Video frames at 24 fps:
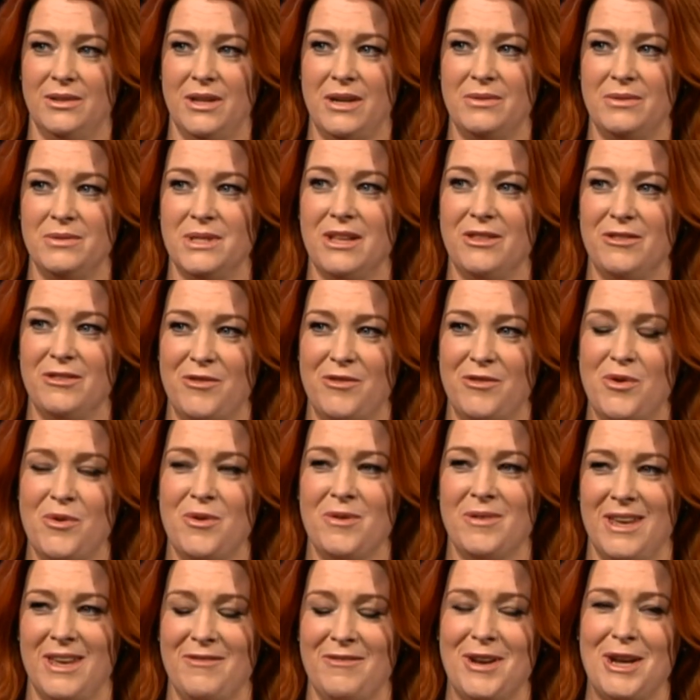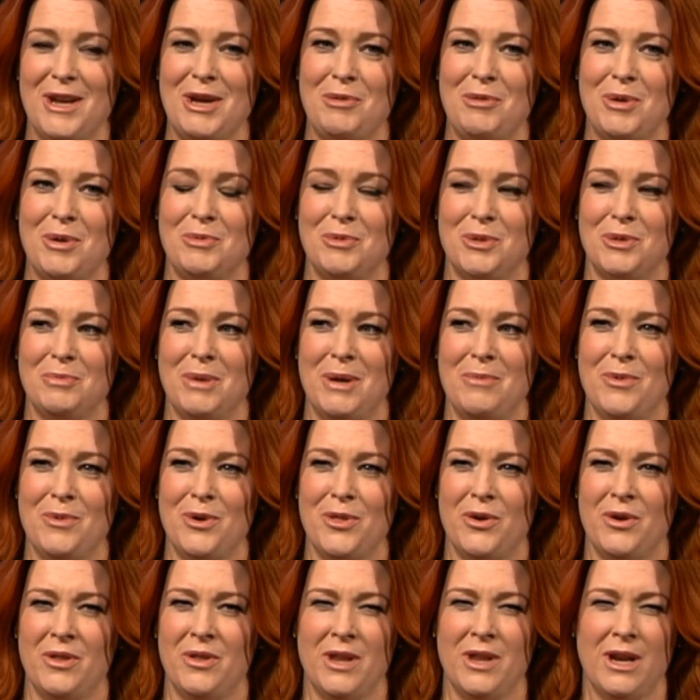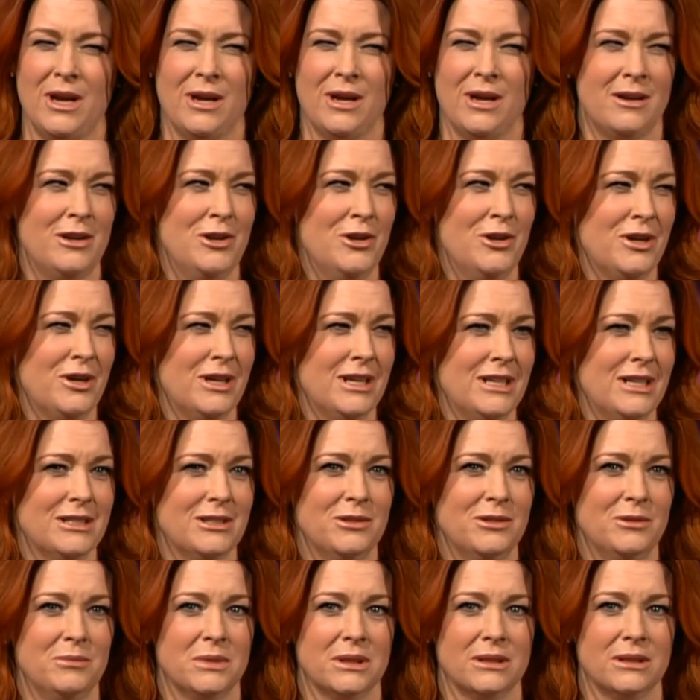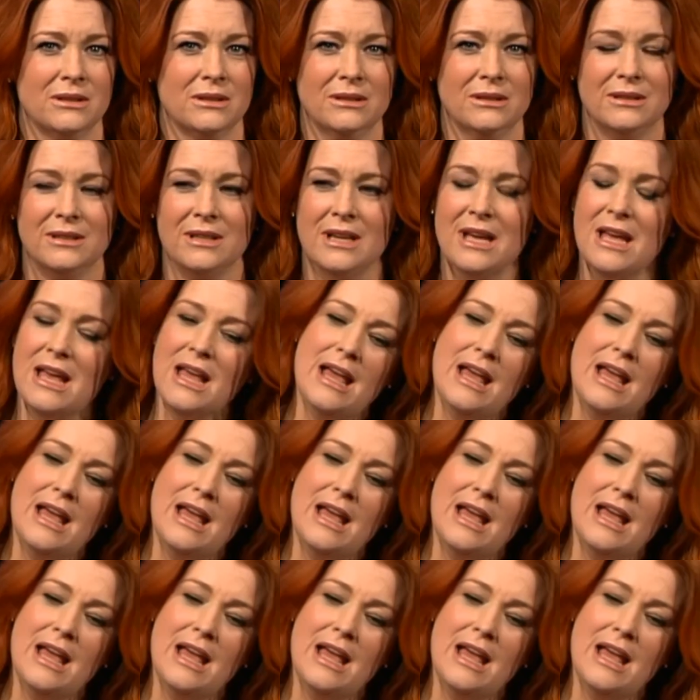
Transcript: I was on the phone giving out about him to my mother, and then I got a look, and I said, "Oh my God."